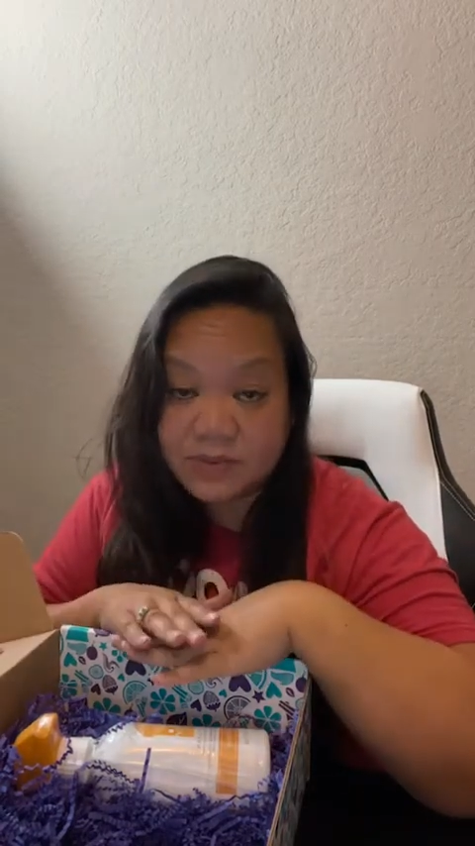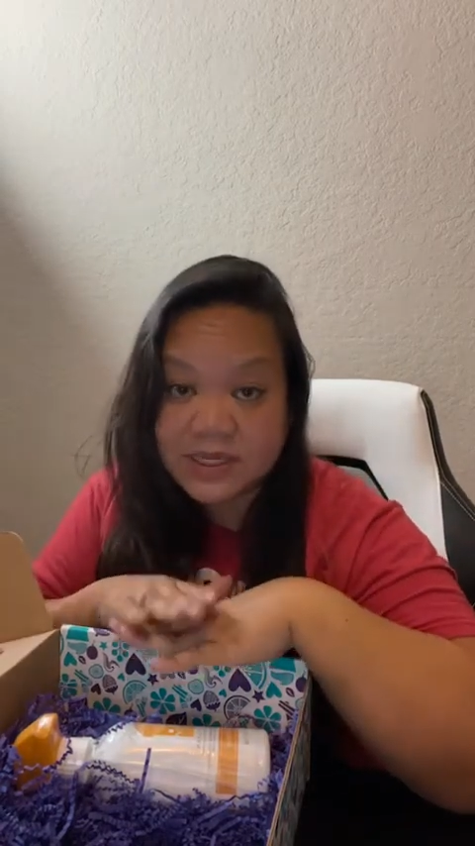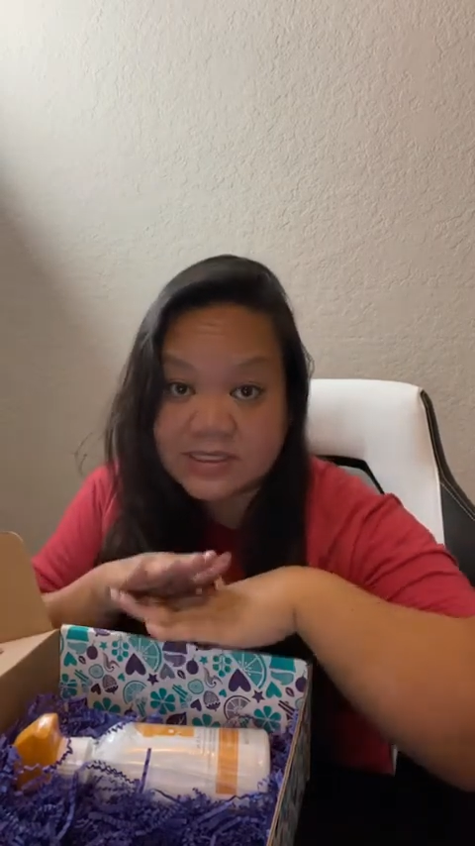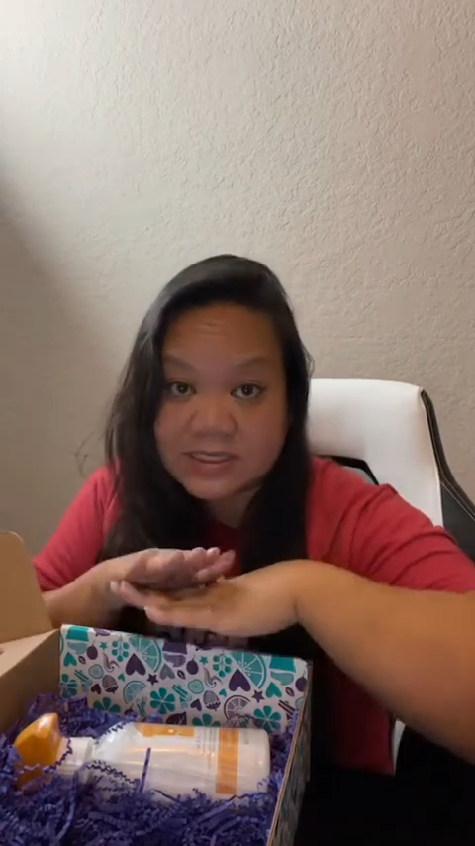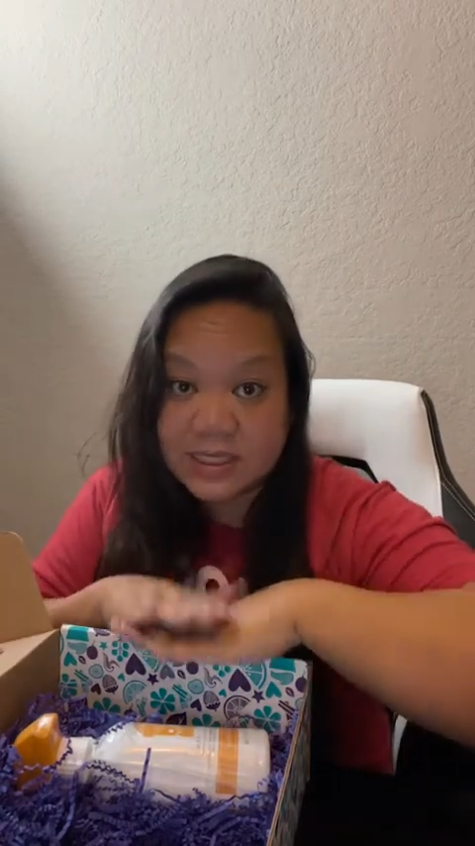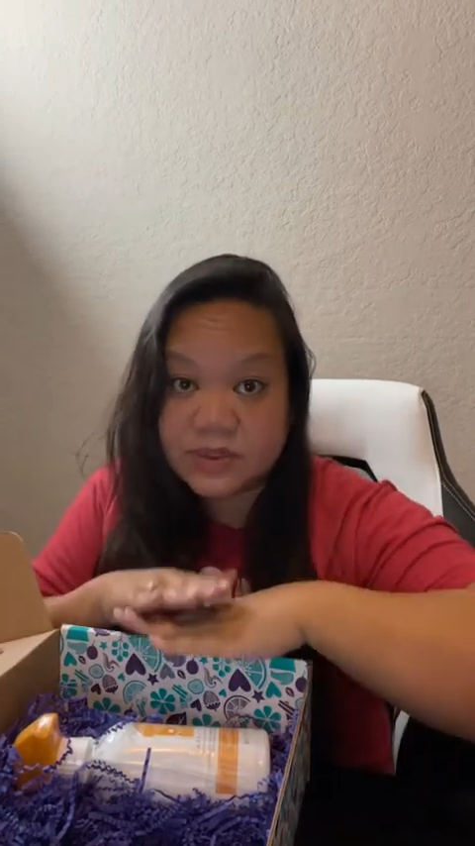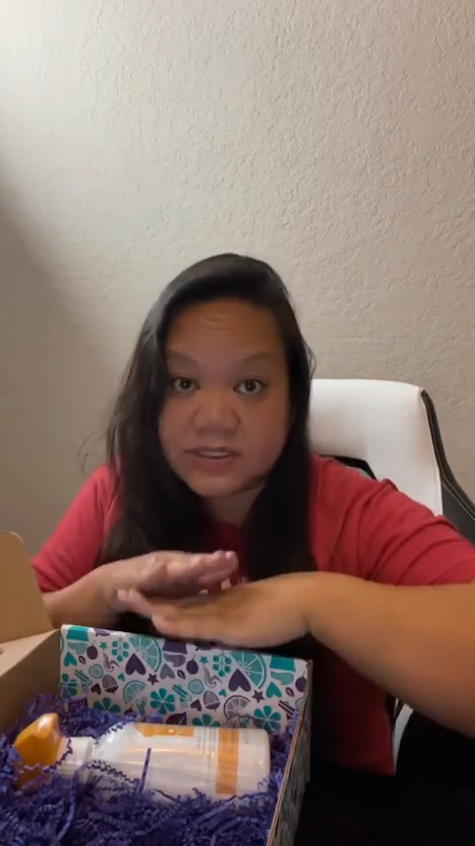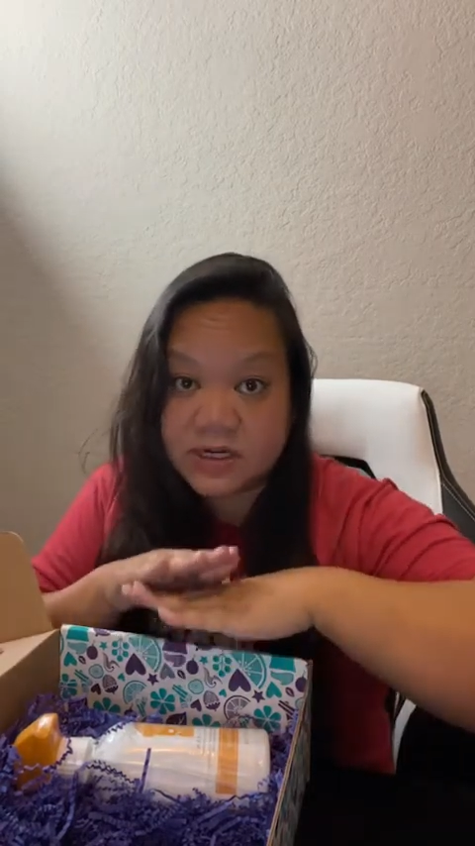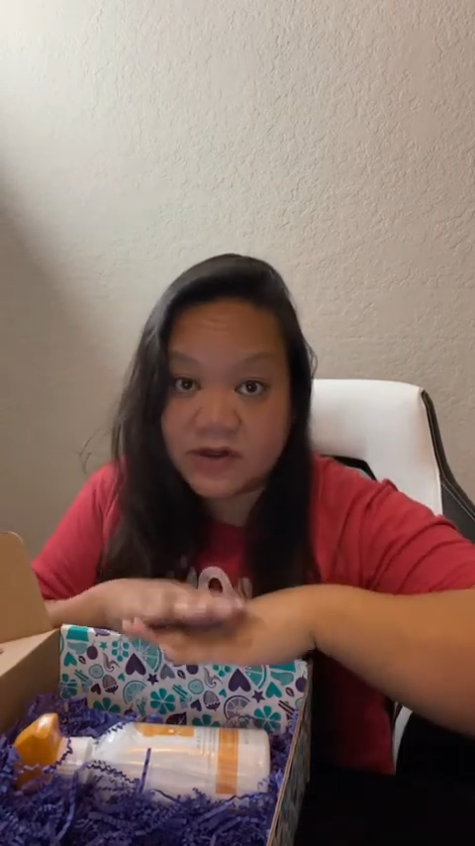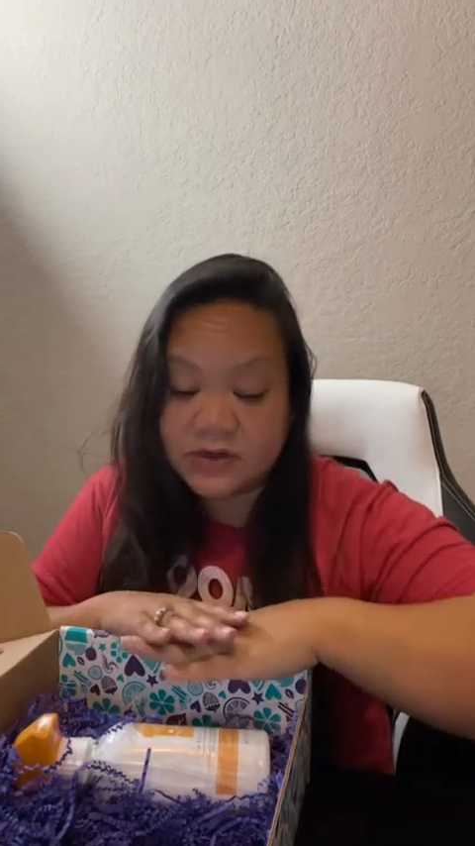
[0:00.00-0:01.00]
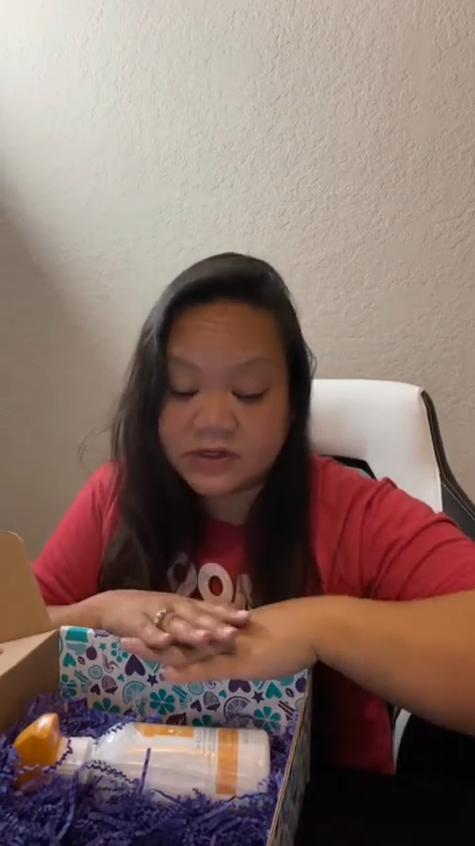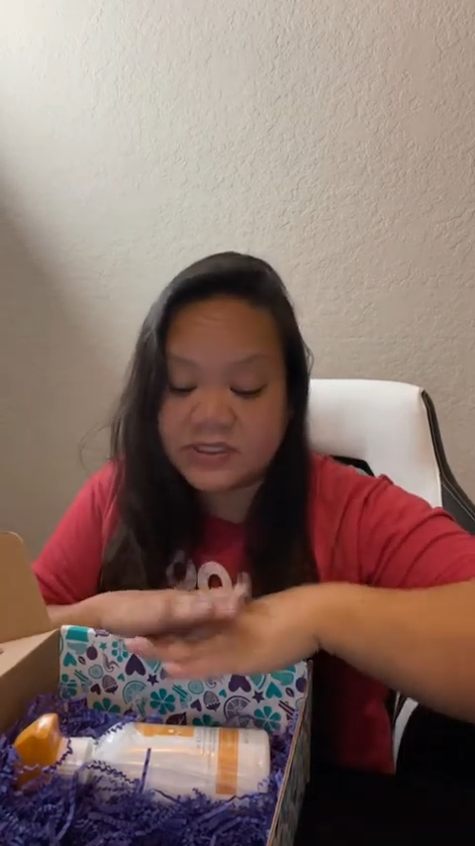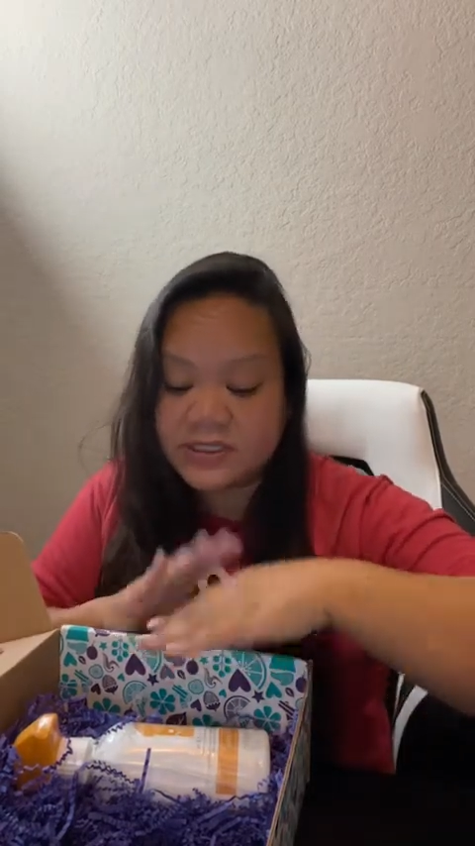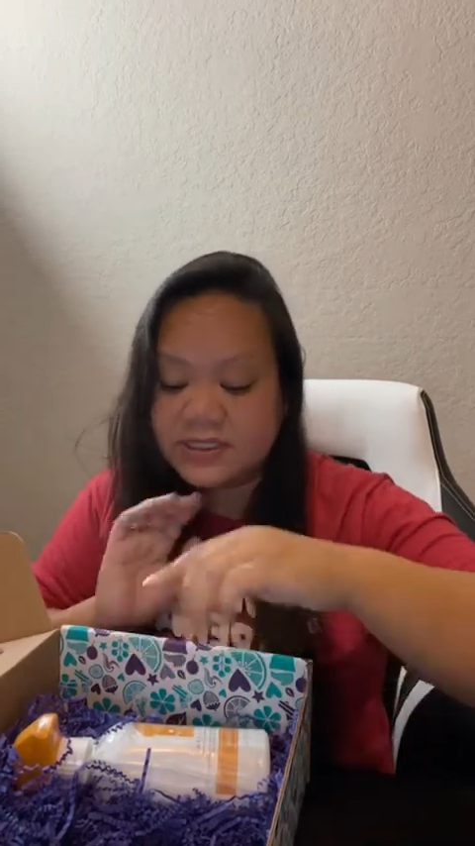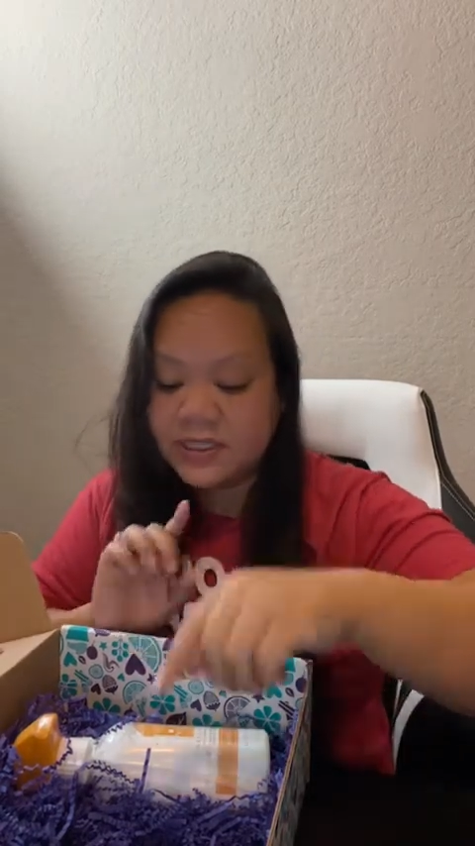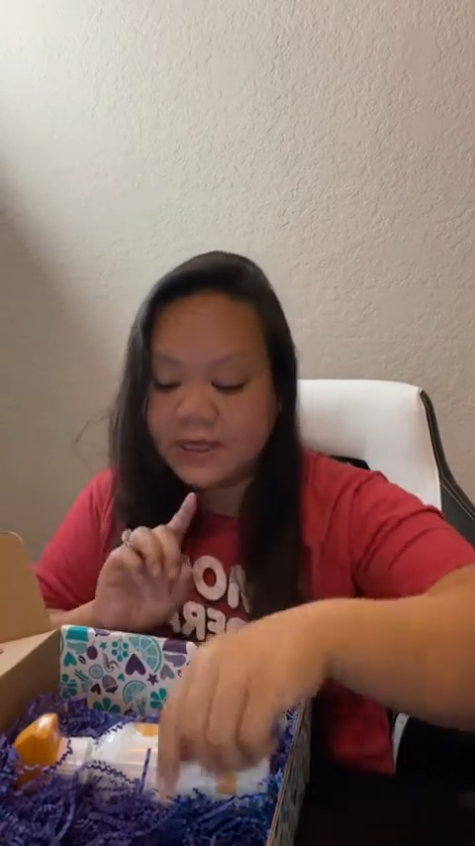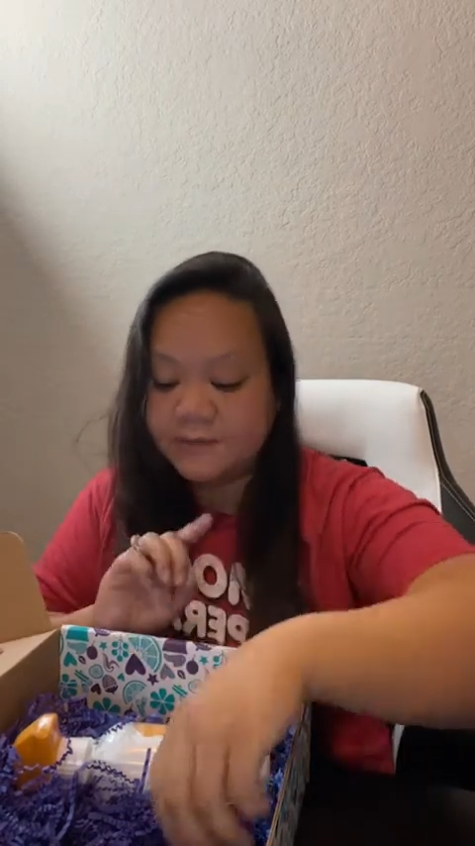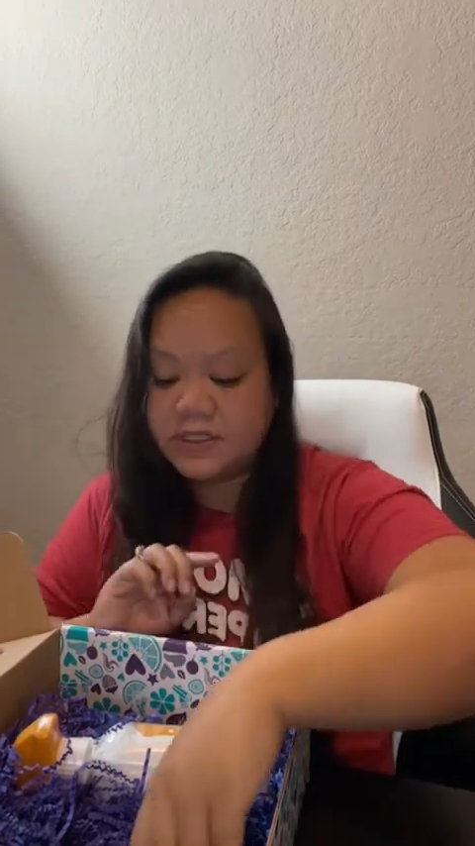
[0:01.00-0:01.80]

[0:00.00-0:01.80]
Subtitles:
because it's 10% off in your Scentsy Club.